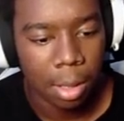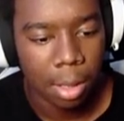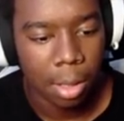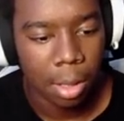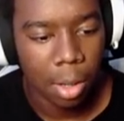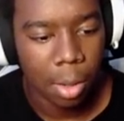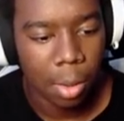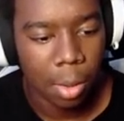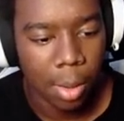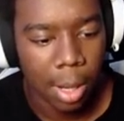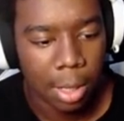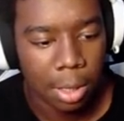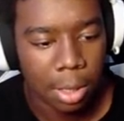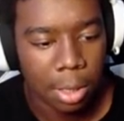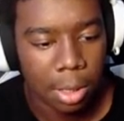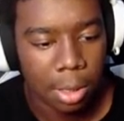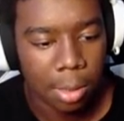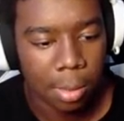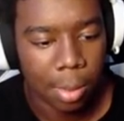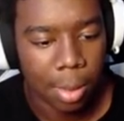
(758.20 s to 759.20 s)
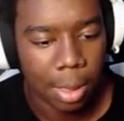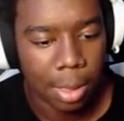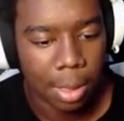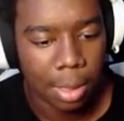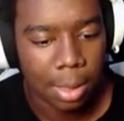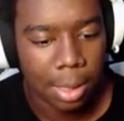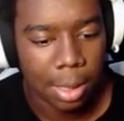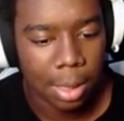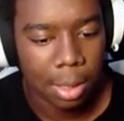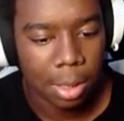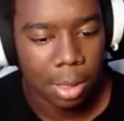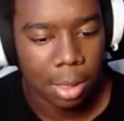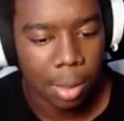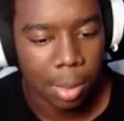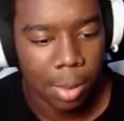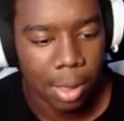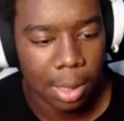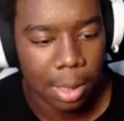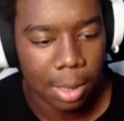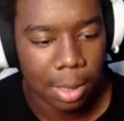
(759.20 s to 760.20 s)
No answer, but it looks like there's
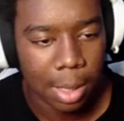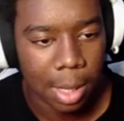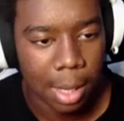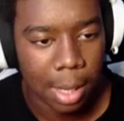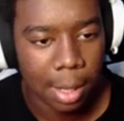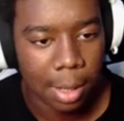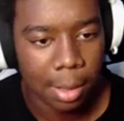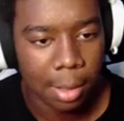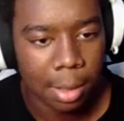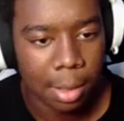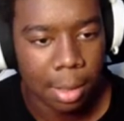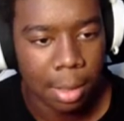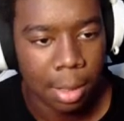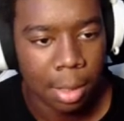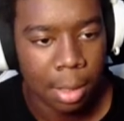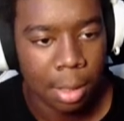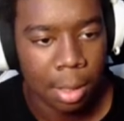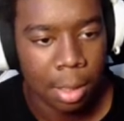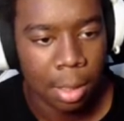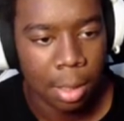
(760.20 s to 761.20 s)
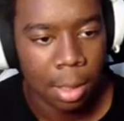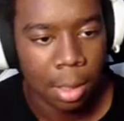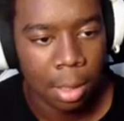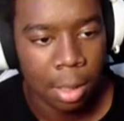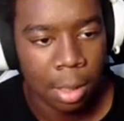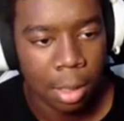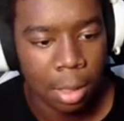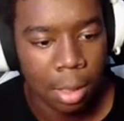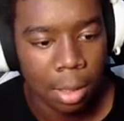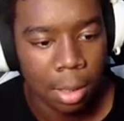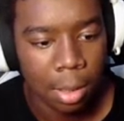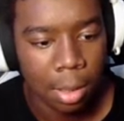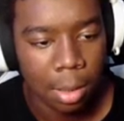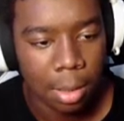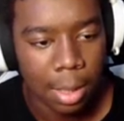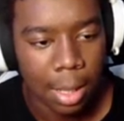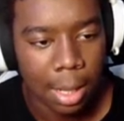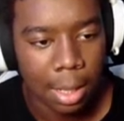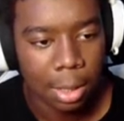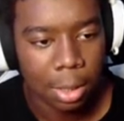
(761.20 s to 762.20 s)
someone inside.
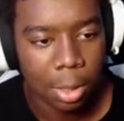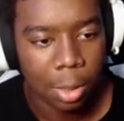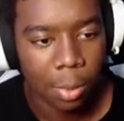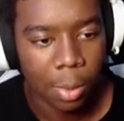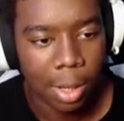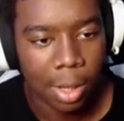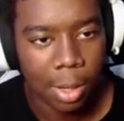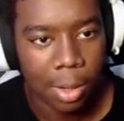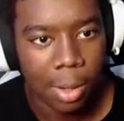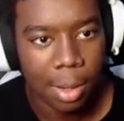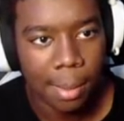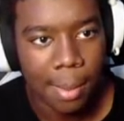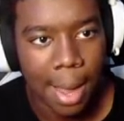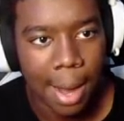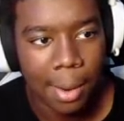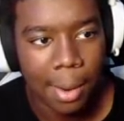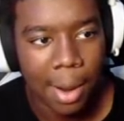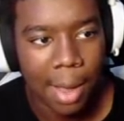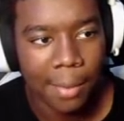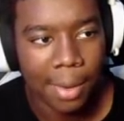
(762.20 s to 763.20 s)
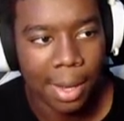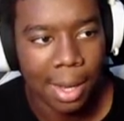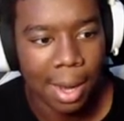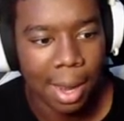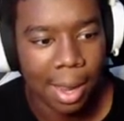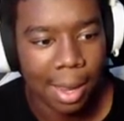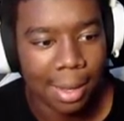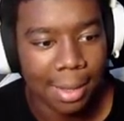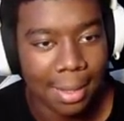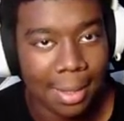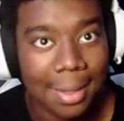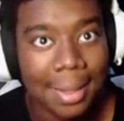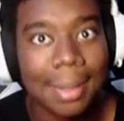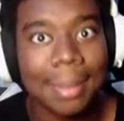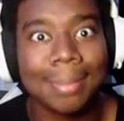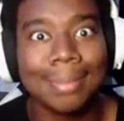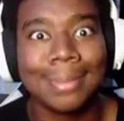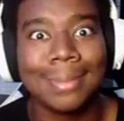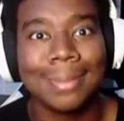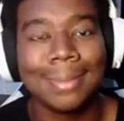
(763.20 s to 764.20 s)
I look through the window. I don't have any eyes.
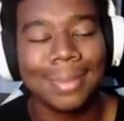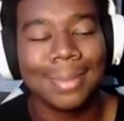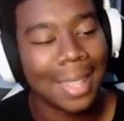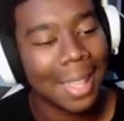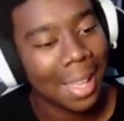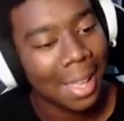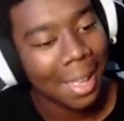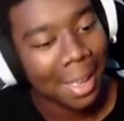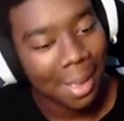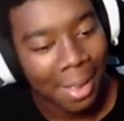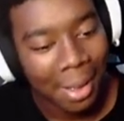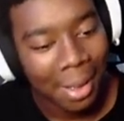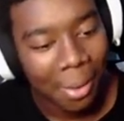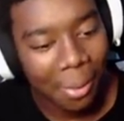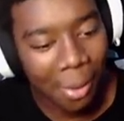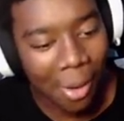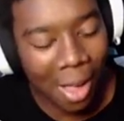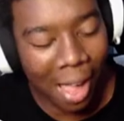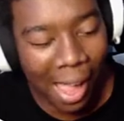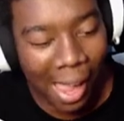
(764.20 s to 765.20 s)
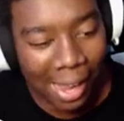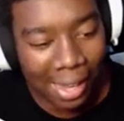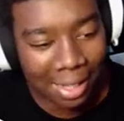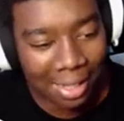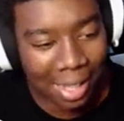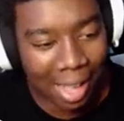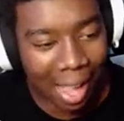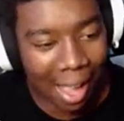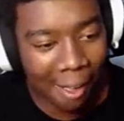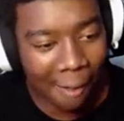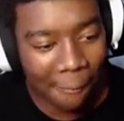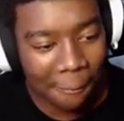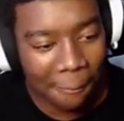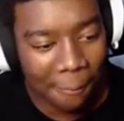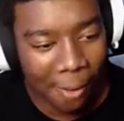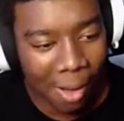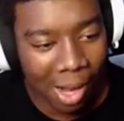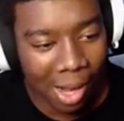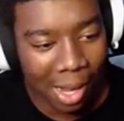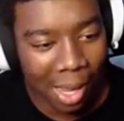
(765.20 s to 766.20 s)
What? How
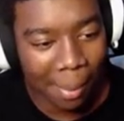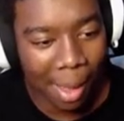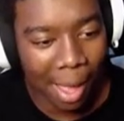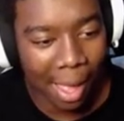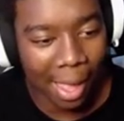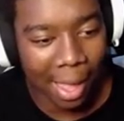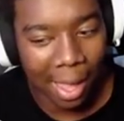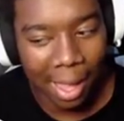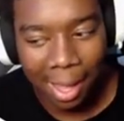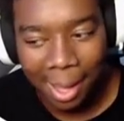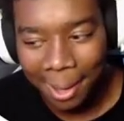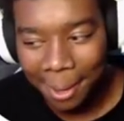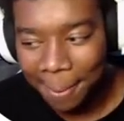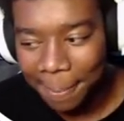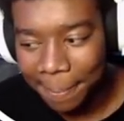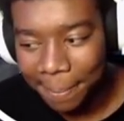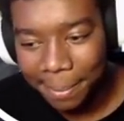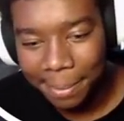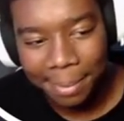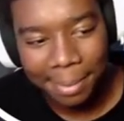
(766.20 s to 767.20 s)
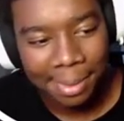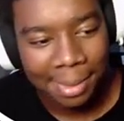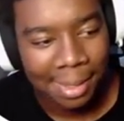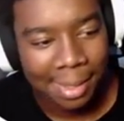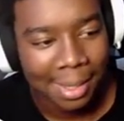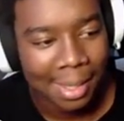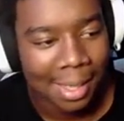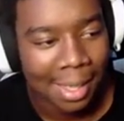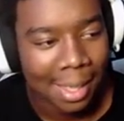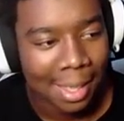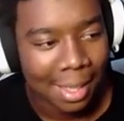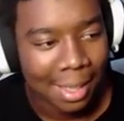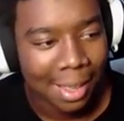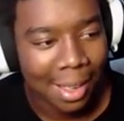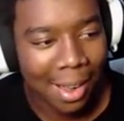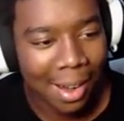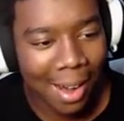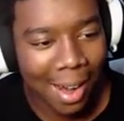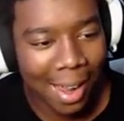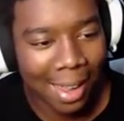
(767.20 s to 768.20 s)
funny, mate.
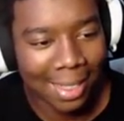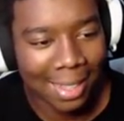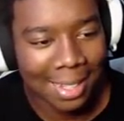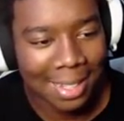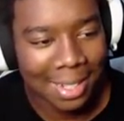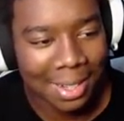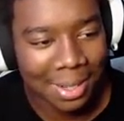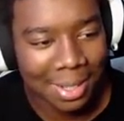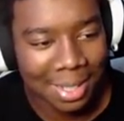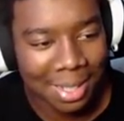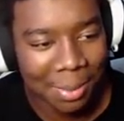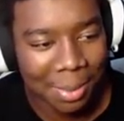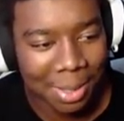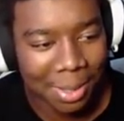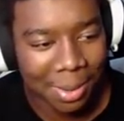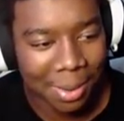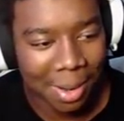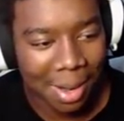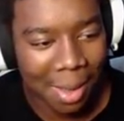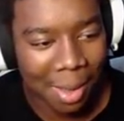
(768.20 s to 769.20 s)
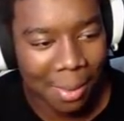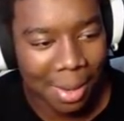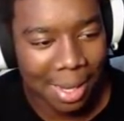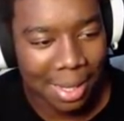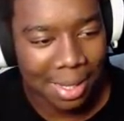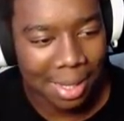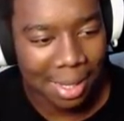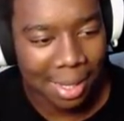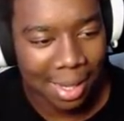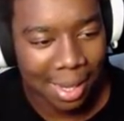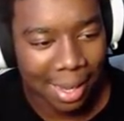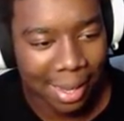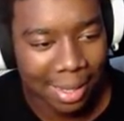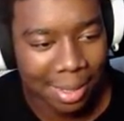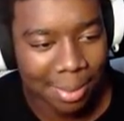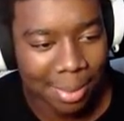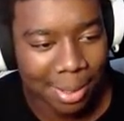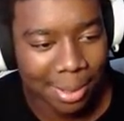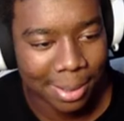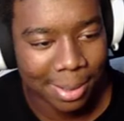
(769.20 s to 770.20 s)
All right, let's go see what's going on with these other
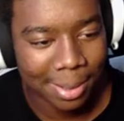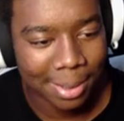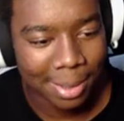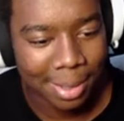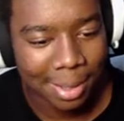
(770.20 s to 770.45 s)
guys, bro.